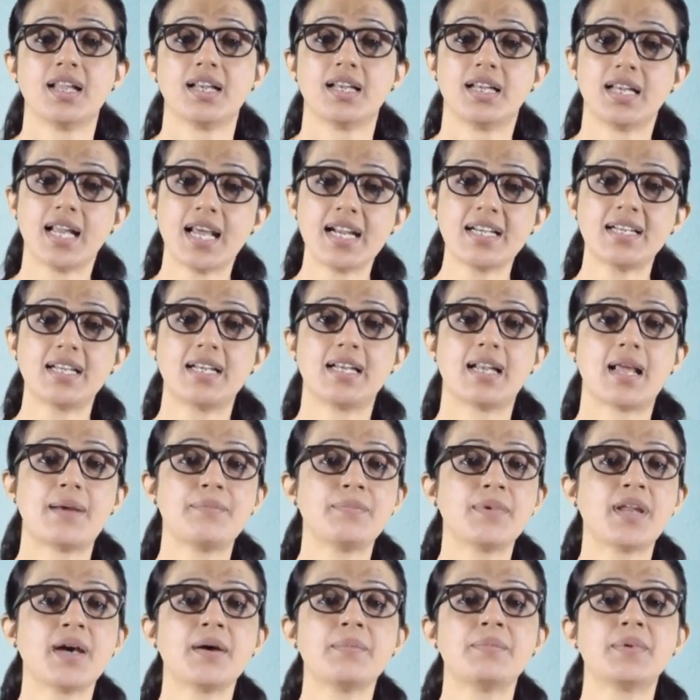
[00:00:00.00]
Let
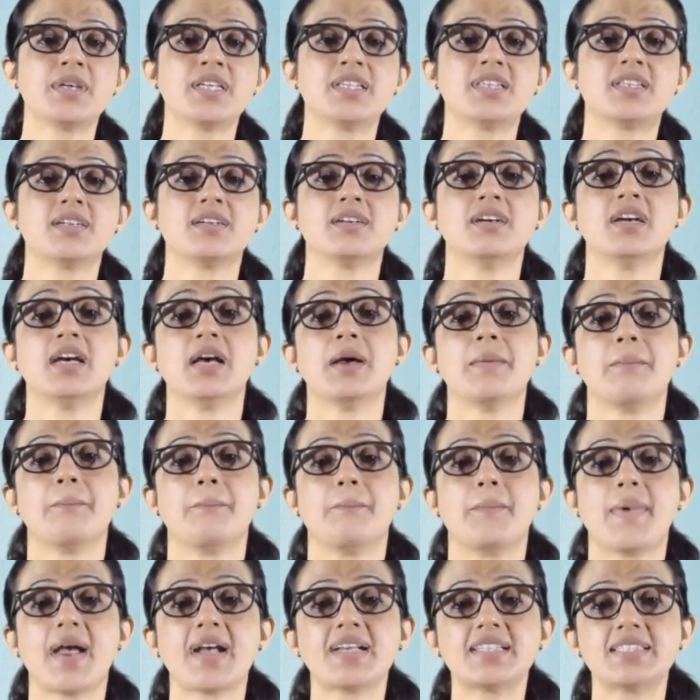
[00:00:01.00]
lambda be the
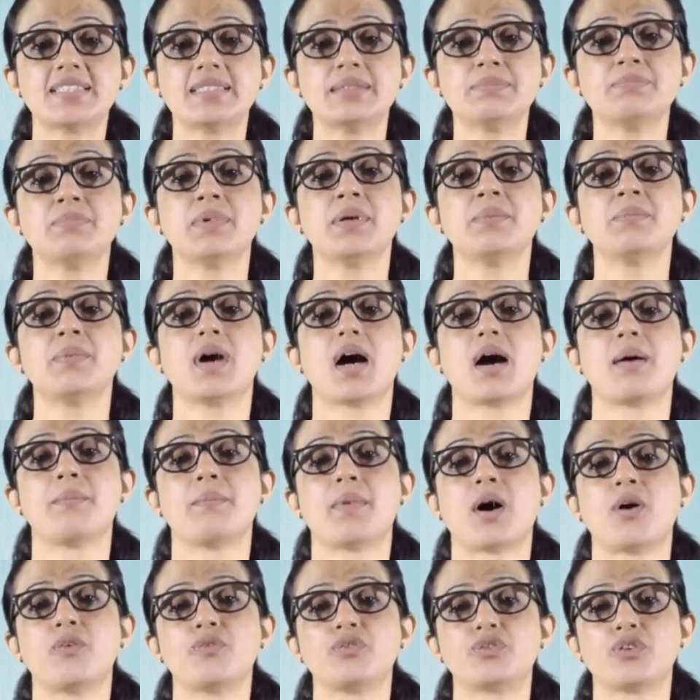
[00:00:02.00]
maximum
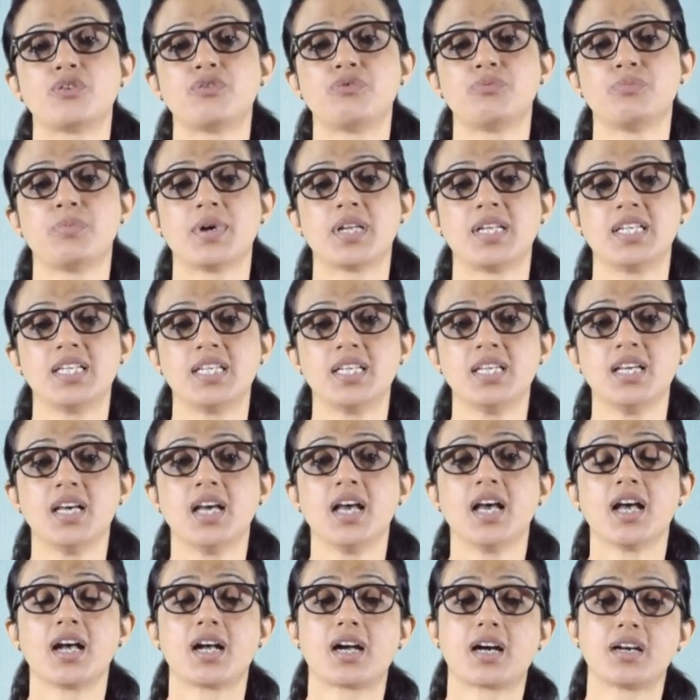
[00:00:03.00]
amount of money
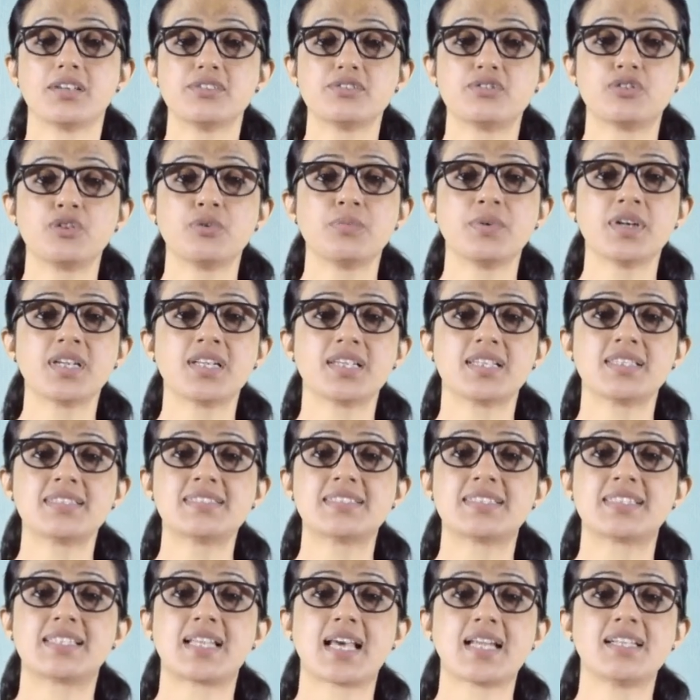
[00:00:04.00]
consumer
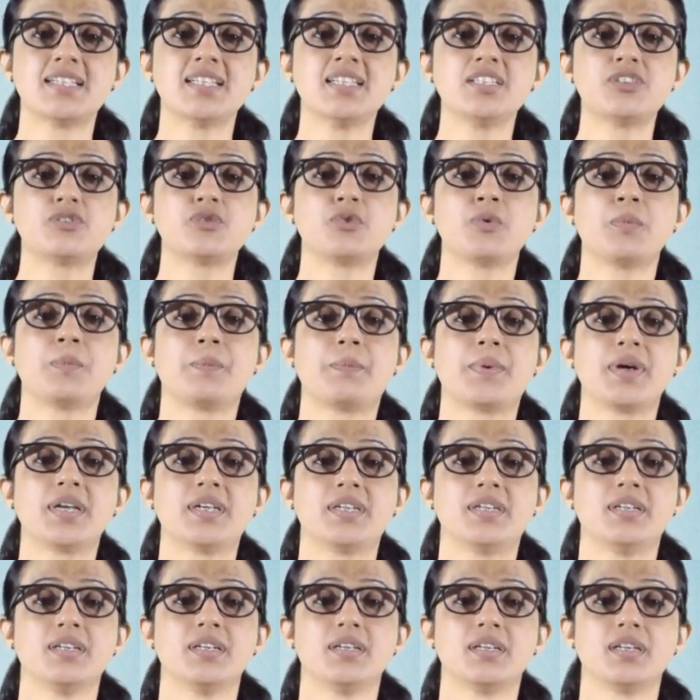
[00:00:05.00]
is ready to
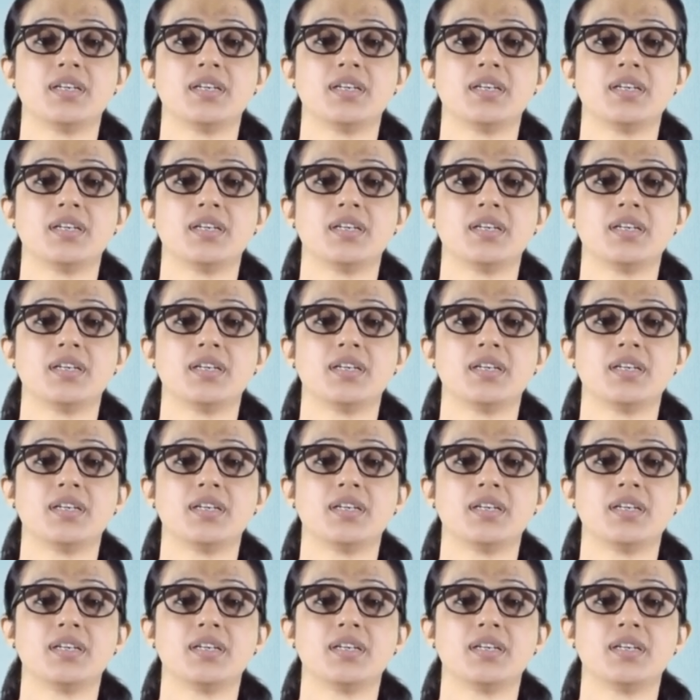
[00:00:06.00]
bid.